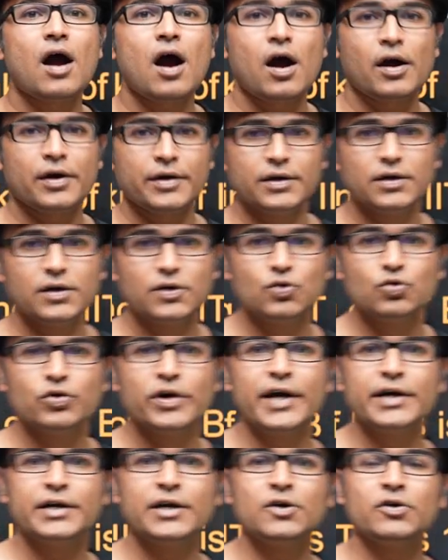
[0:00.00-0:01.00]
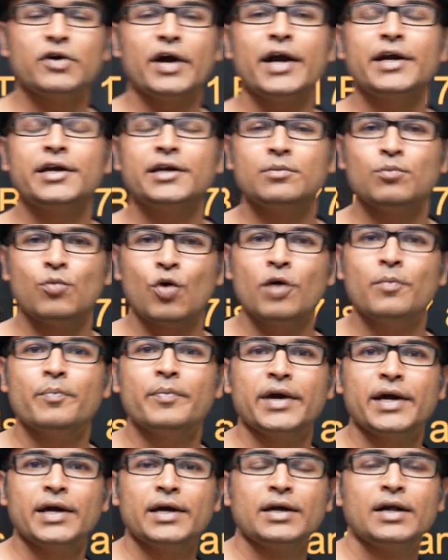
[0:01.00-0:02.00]
hard to get into I I T
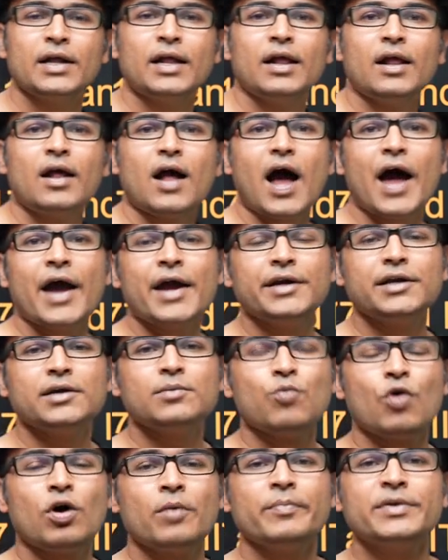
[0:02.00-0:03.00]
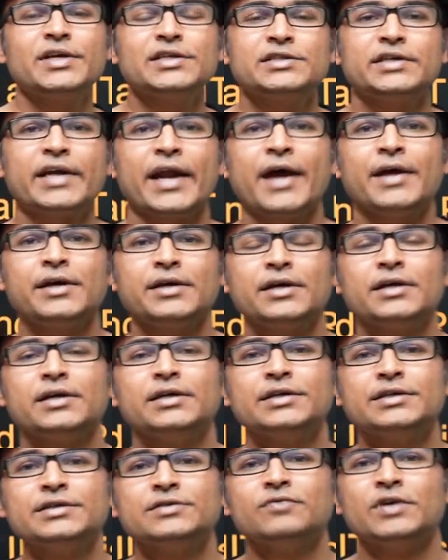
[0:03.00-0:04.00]
Bombay, I I T Bombay's ranking
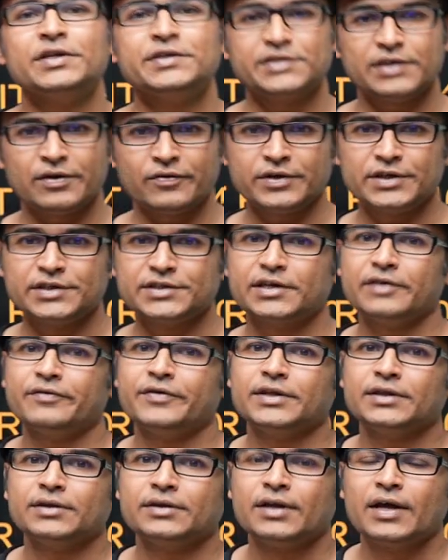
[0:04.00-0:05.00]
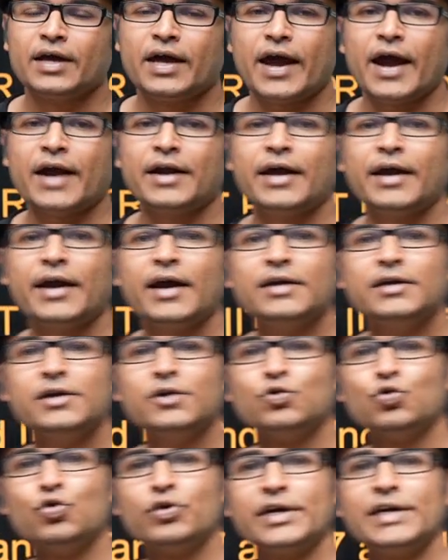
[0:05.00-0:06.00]
is one seventy-seven and I I T
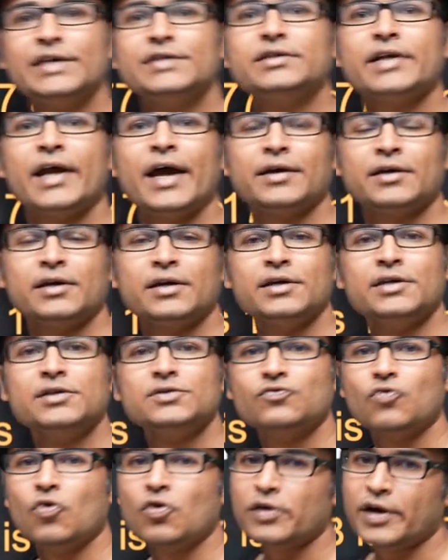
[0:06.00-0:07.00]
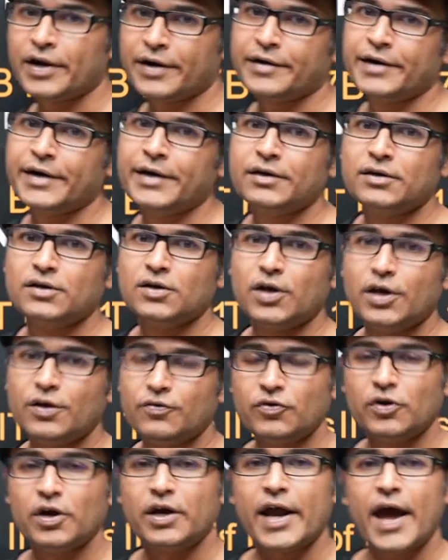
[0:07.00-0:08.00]
Roorkee's ranking is four hundred.
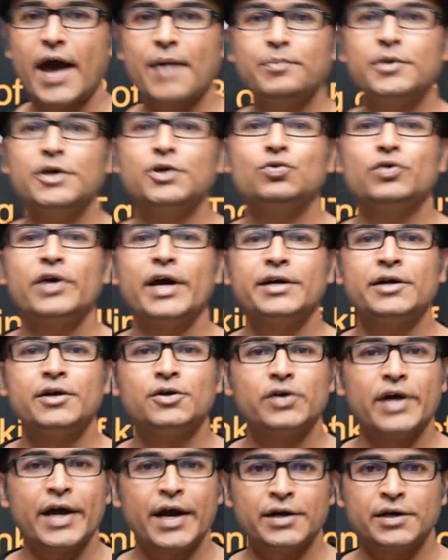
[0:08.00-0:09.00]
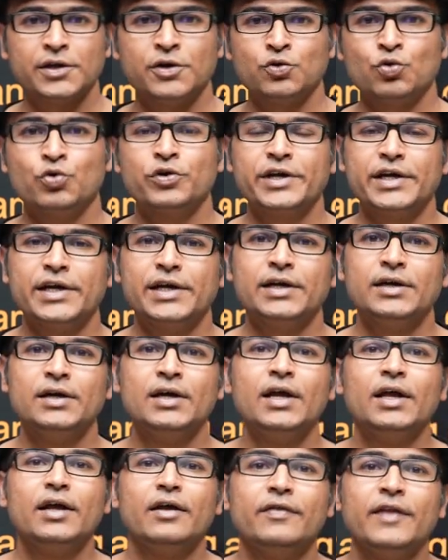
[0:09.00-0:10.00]
If you are happy to get into I I T Roorkee,
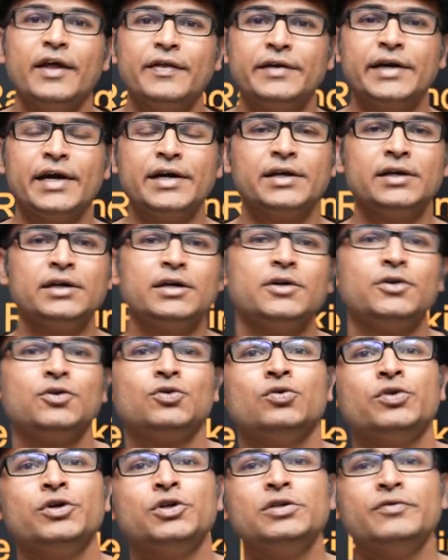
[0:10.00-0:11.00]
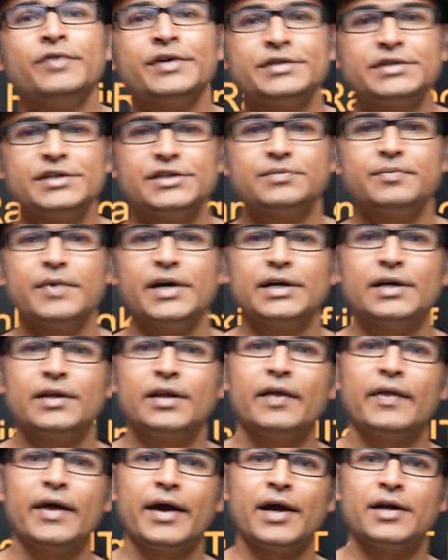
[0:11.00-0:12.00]
then getting into universities better
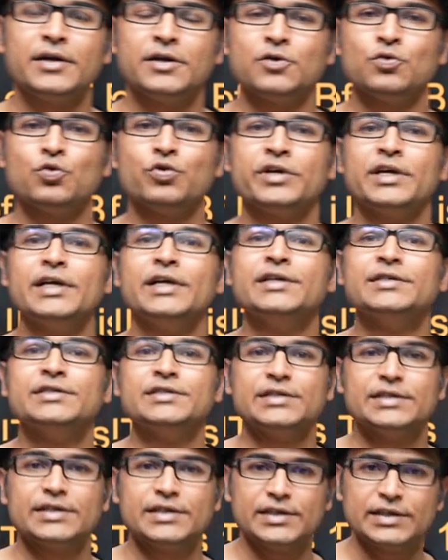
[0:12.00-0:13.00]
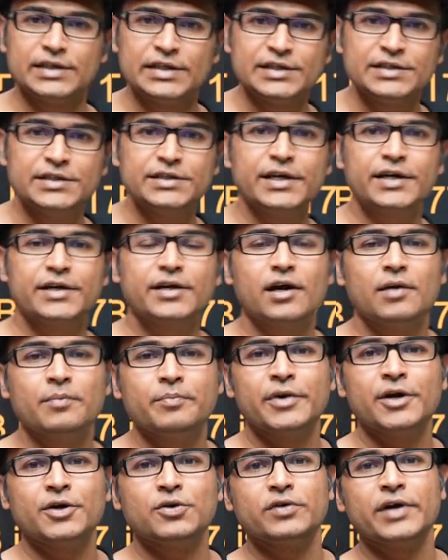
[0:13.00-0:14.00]
than I I T Roorkee is easier
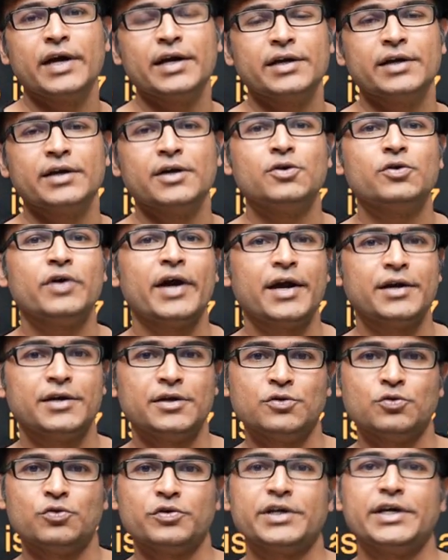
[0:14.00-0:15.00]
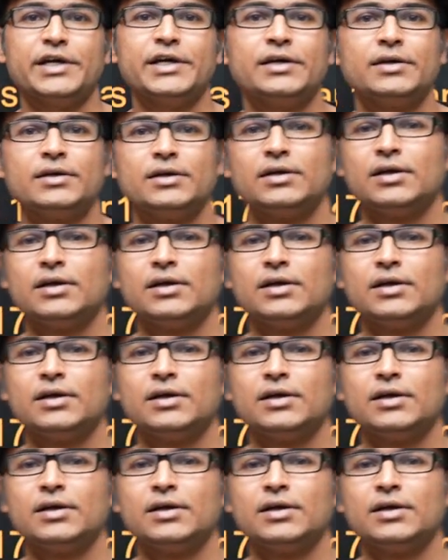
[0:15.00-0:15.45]
compared to getting into I I T Roorkee.